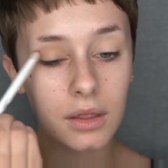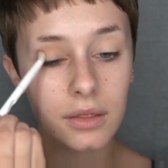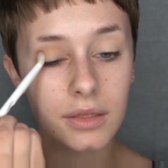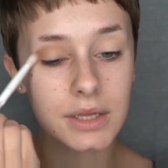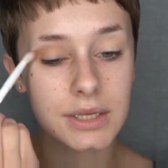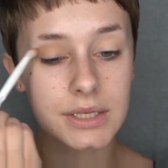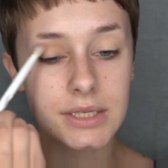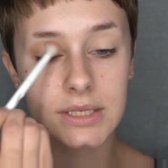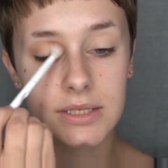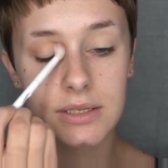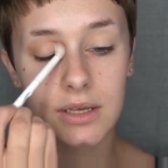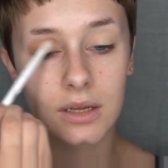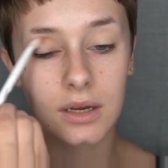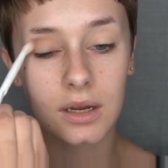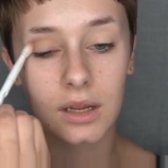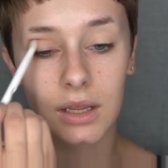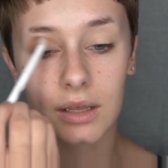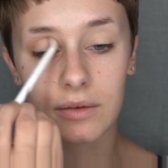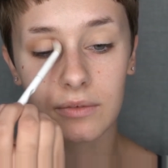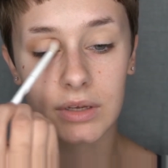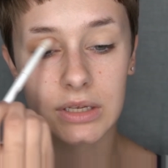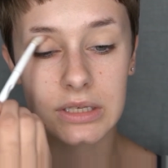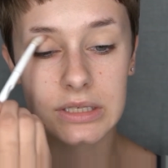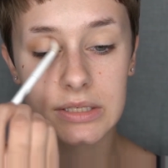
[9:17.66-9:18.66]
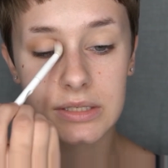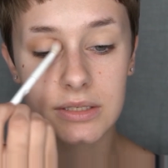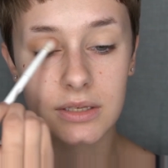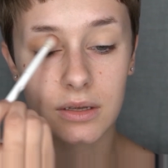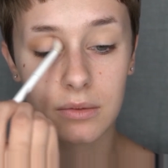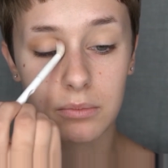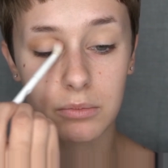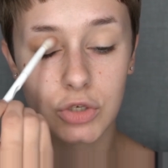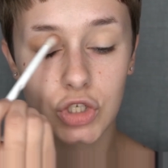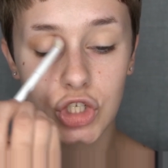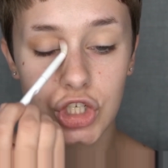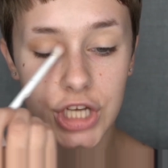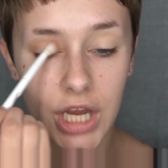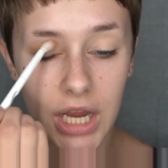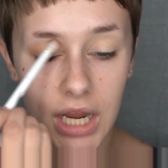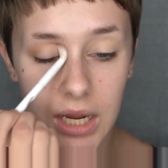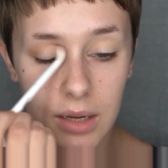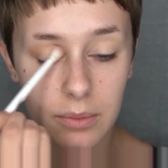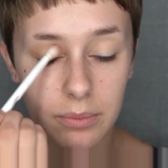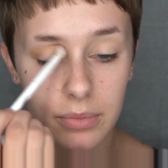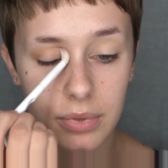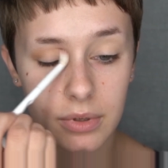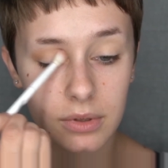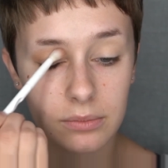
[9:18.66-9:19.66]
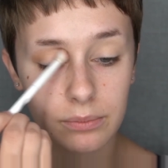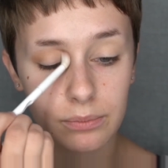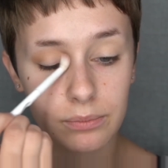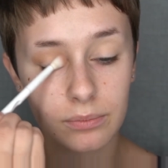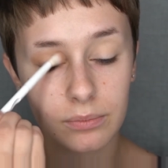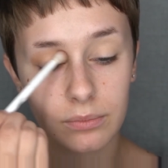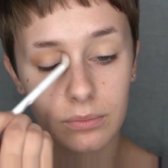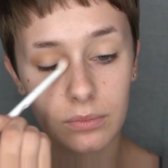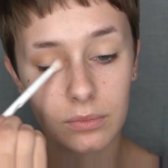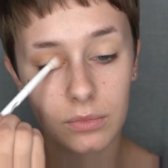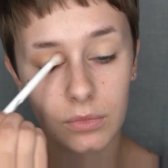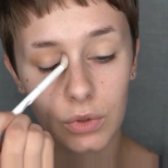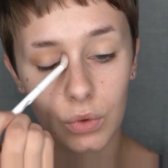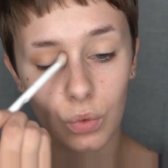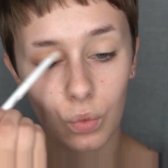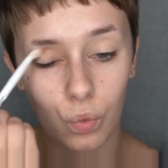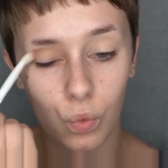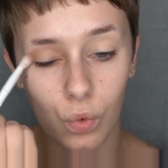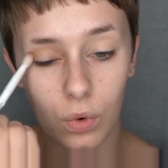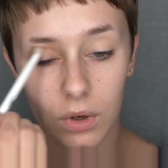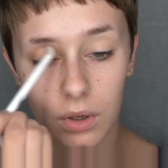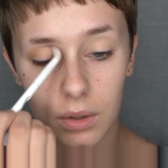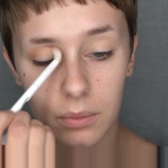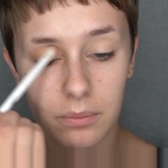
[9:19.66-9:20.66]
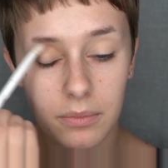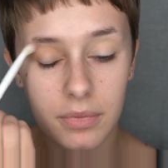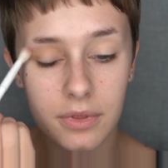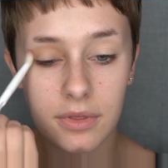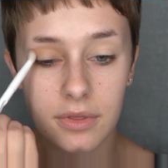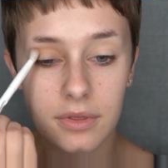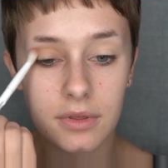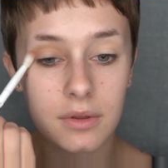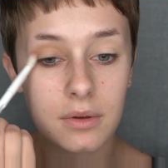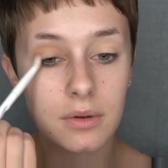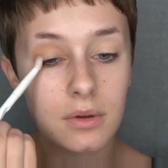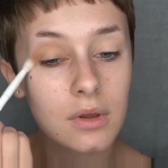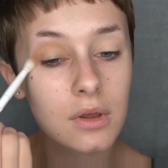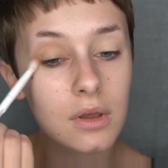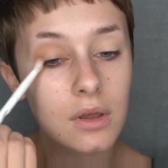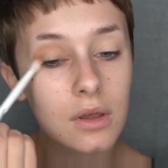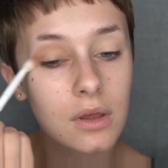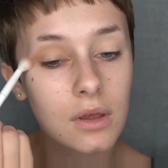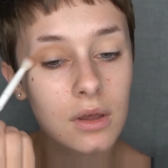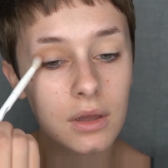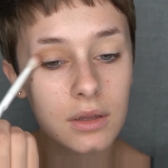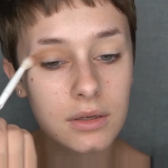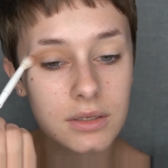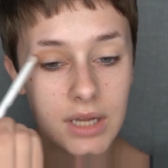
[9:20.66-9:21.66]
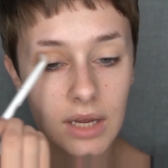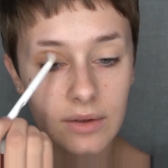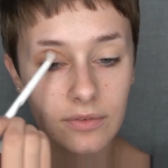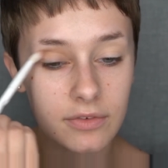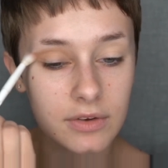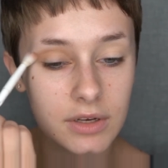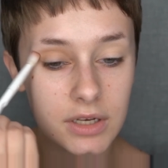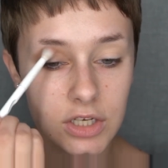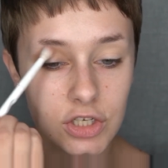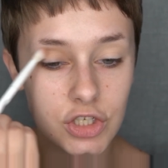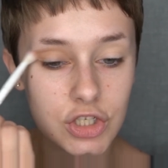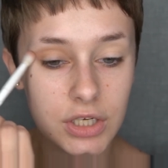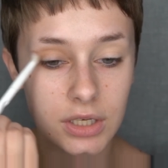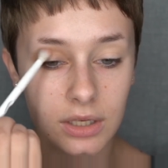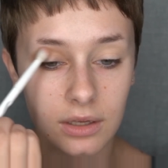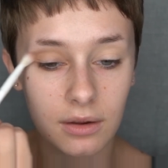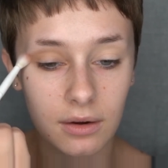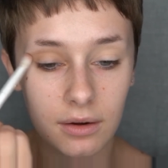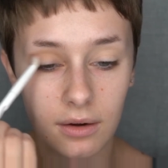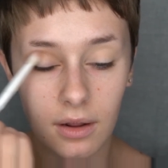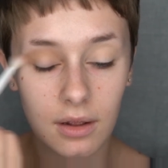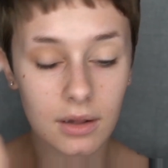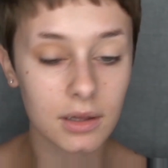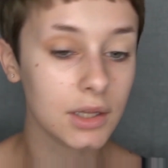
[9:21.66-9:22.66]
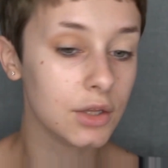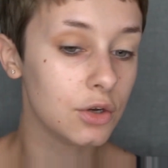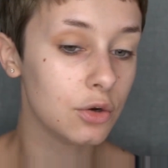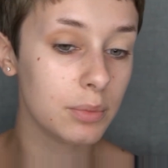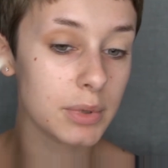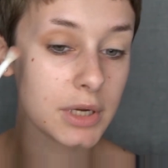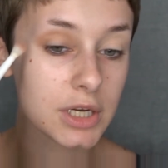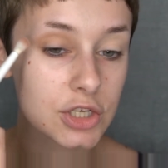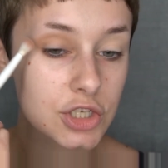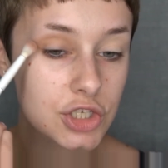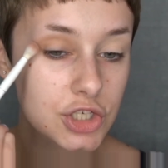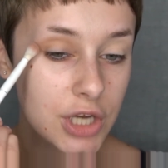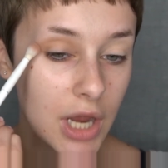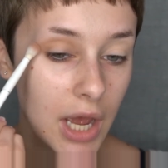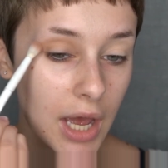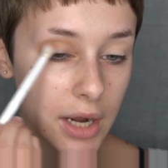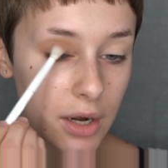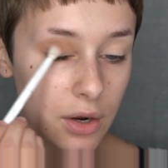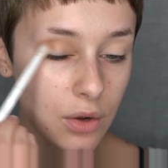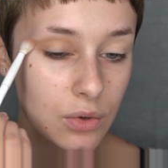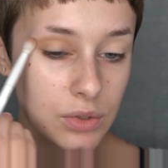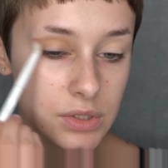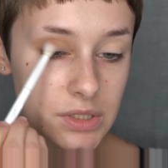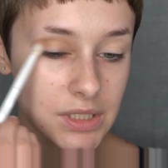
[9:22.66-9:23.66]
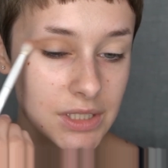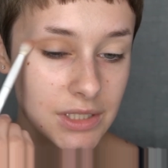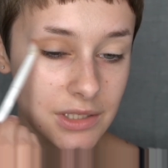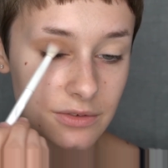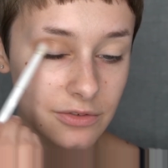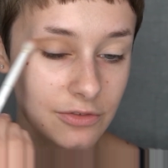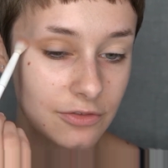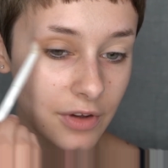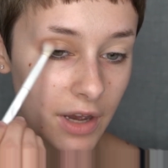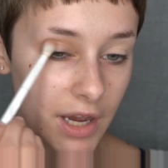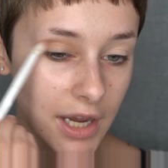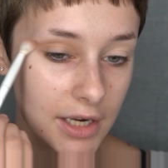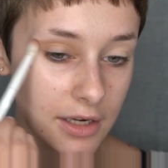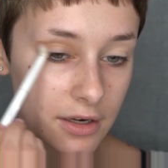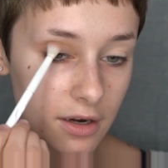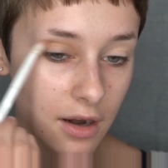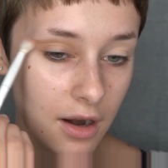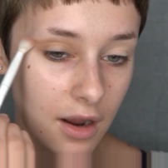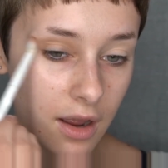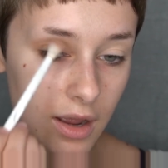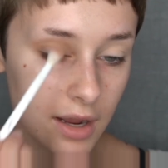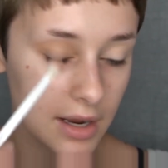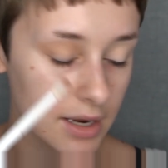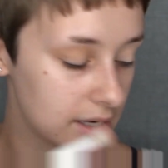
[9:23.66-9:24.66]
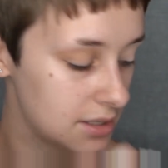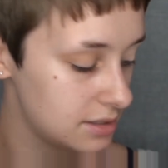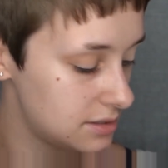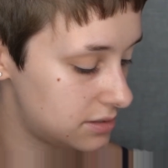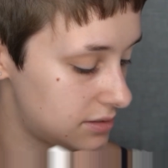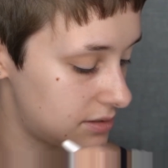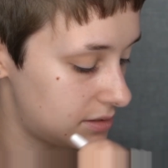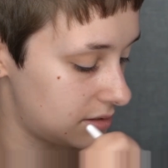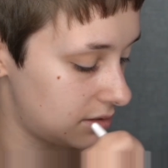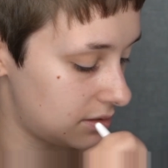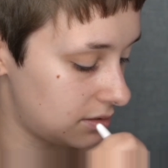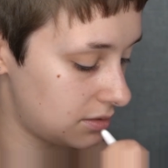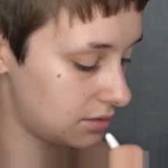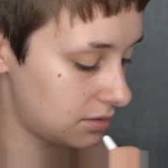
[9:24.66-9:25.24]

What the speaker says: This is gonna give us some shape, warmth, definition, a little bit of shadow to define our eyes.